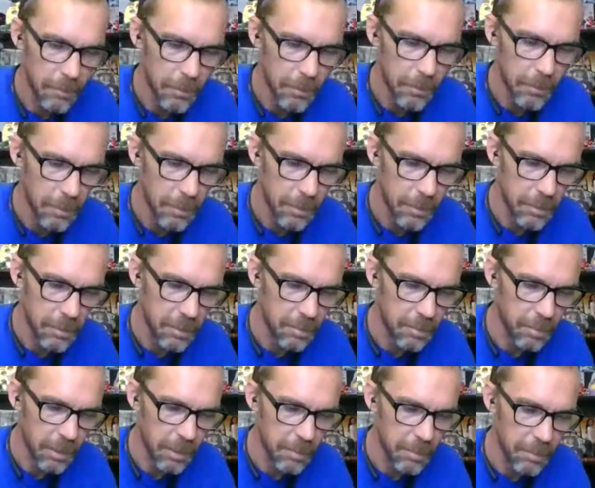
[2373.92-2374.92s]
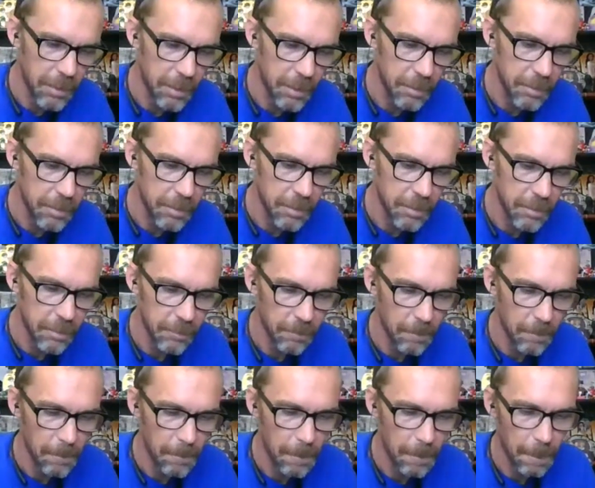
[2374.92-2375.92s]
a display piece
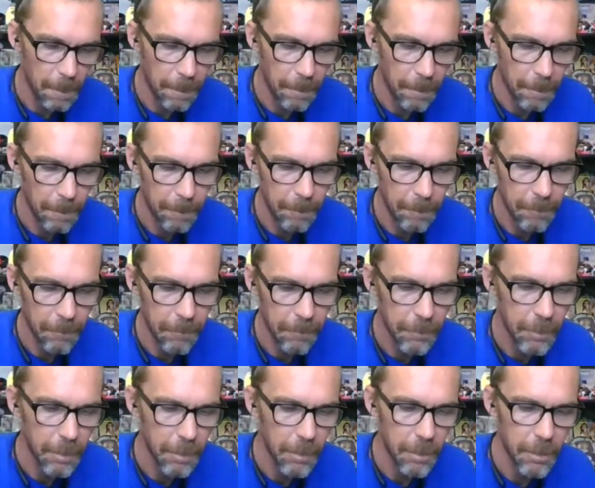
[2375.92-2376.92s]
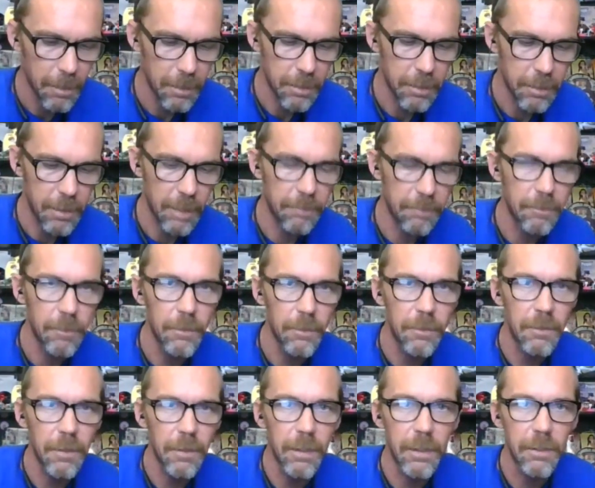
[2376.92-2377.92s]
because it definitely looks
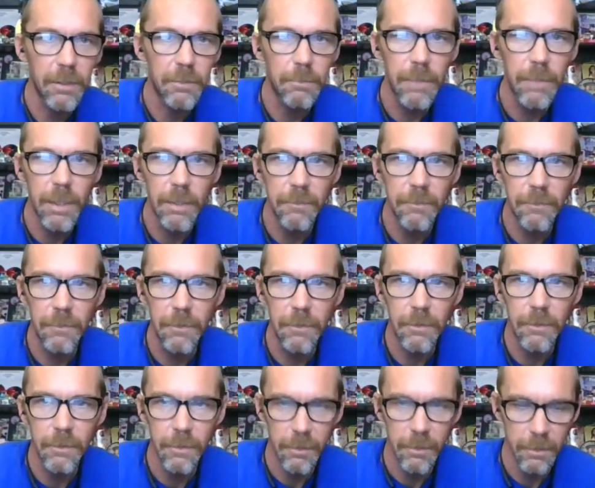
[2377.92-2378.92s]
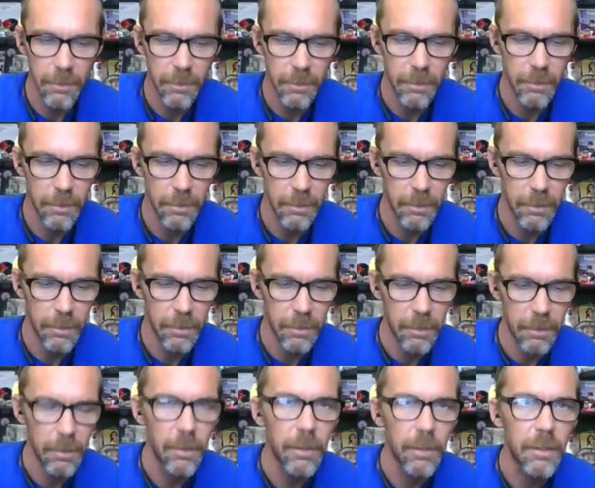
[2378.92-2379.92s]
like it's made for
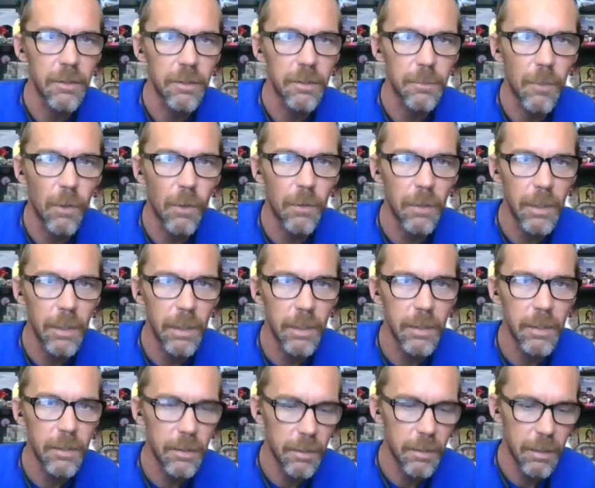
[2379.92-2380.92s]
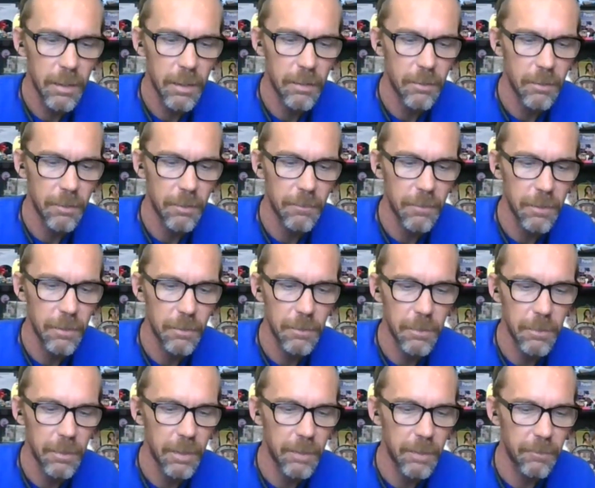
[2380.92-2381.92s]
like a small hand. I don't know if this
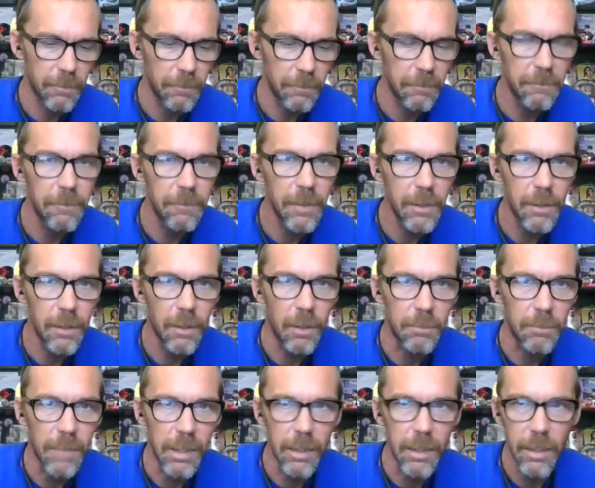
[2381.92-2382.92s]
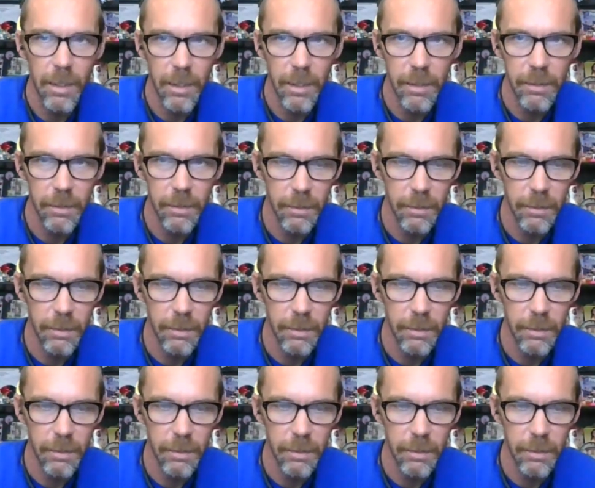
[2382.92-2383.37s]
would even fit on my hand.